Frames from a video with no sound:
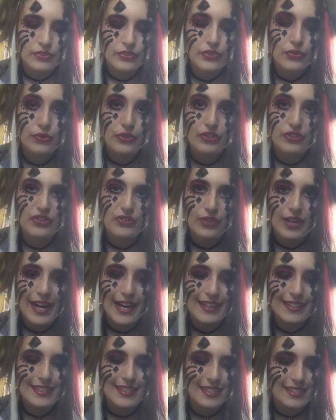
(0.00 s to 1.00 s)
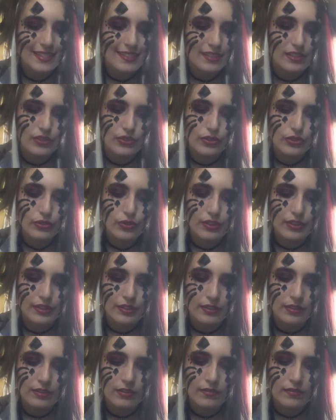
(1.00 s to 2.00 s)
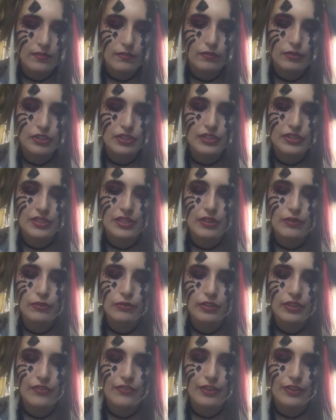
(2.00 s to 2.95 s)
To contract is to shorten, which is the only